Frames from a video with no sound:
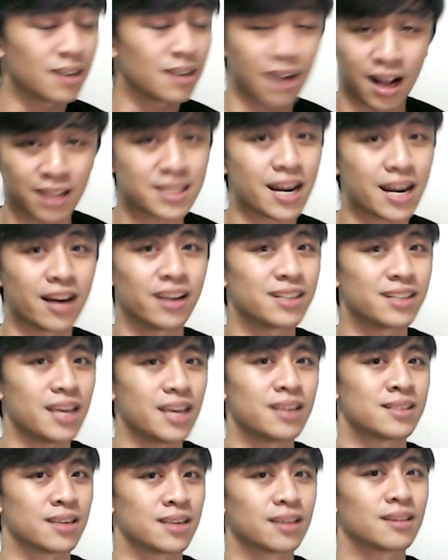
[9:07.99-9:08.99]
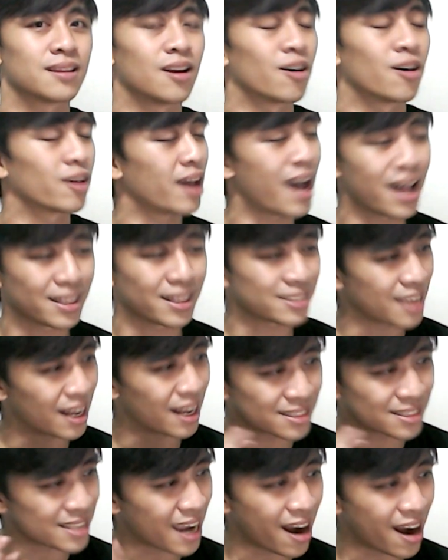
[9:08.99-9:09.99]
Altaria takes it. Okay,
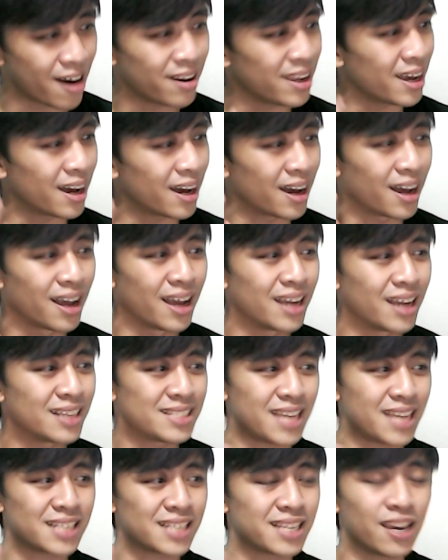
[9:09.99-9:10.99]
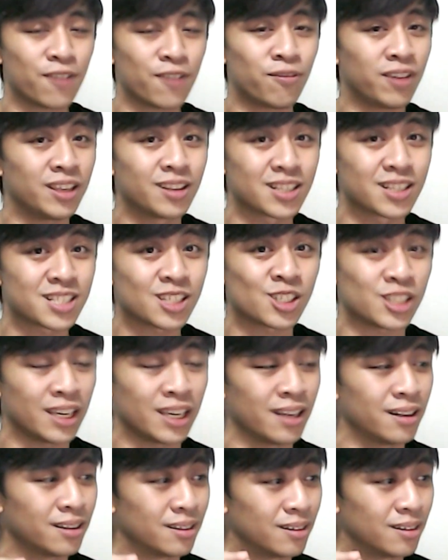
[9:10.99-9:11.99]
Altaria takes, if he doesn't
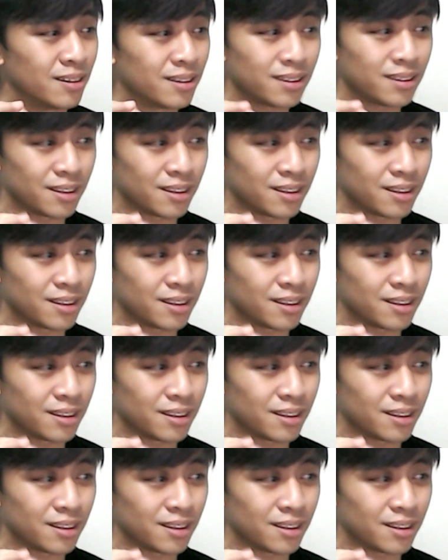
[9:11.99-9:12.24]
shield